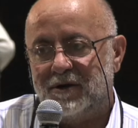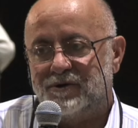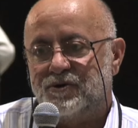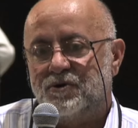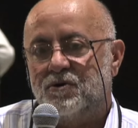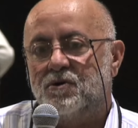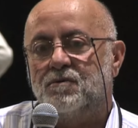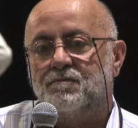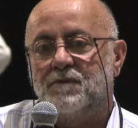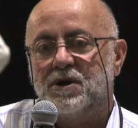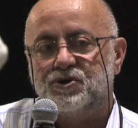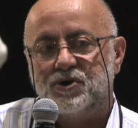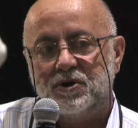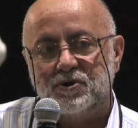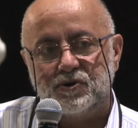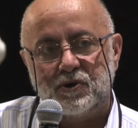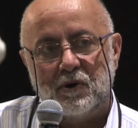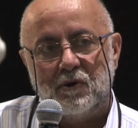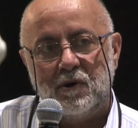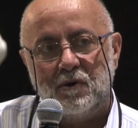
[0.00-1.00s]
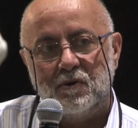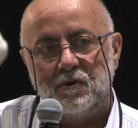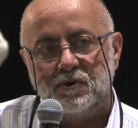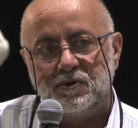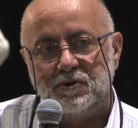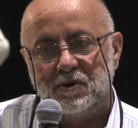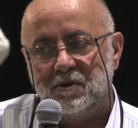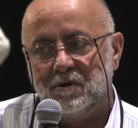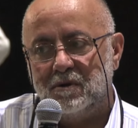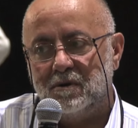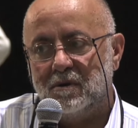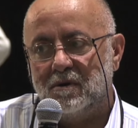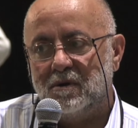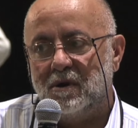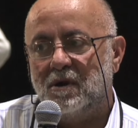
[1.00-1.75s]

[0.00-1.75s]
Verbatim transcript: There is no magic solution.